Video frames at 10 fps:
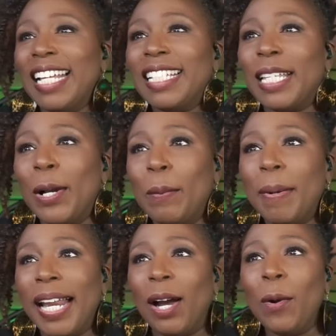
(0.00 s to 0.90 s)
So,
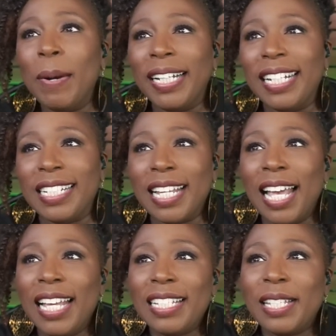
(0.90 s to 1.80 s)
but oh my goodness.
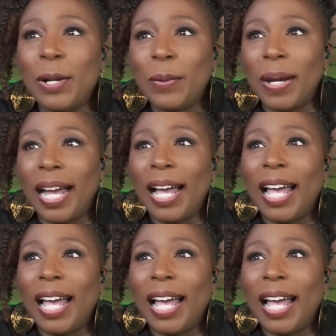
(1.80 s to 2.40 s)
So